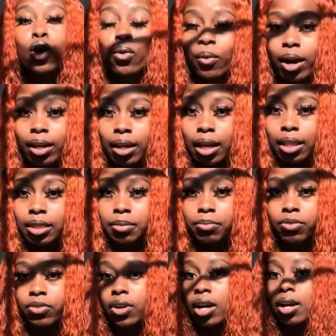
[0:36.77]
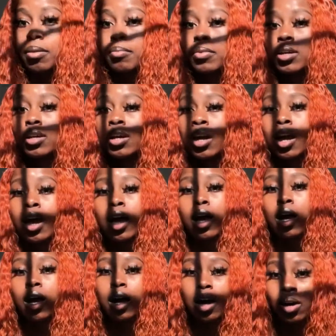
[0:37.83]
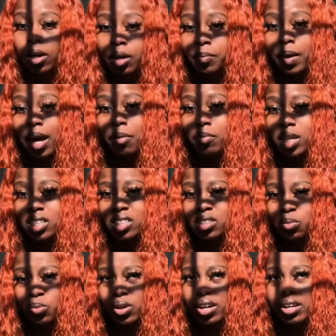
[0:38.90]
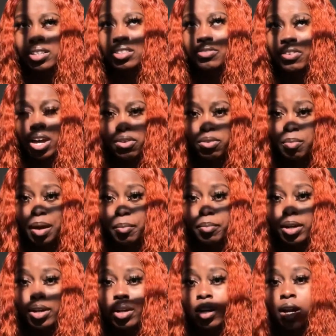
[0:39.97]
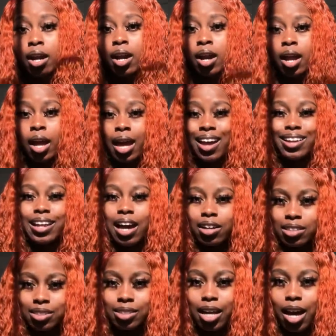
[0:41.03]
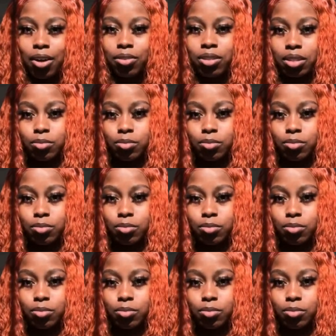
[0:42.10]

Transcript: where I got them from, how much it was, if I remember, and how to style them.